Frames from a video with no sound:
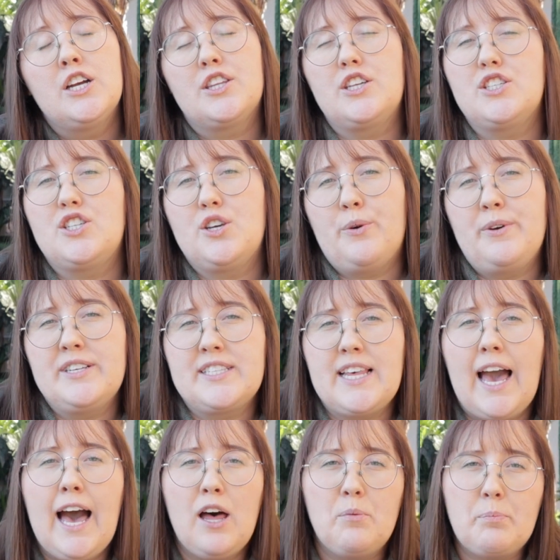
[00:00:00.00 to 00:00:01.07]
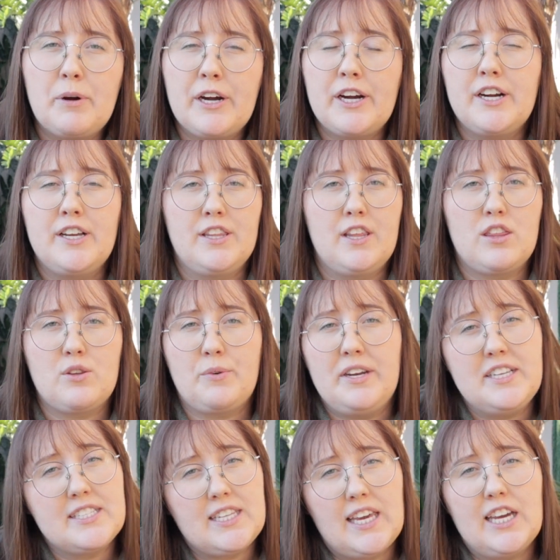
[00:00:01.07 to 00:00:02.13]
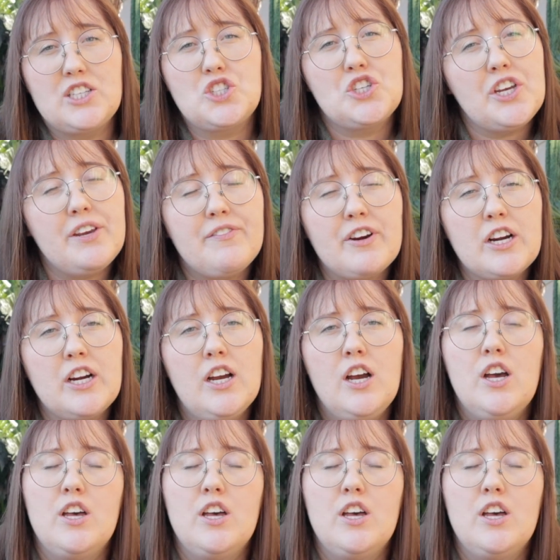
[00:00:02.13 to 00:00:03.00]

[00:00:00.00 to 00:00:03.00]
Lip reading: the 2 is the helper, the 3 is the achiever,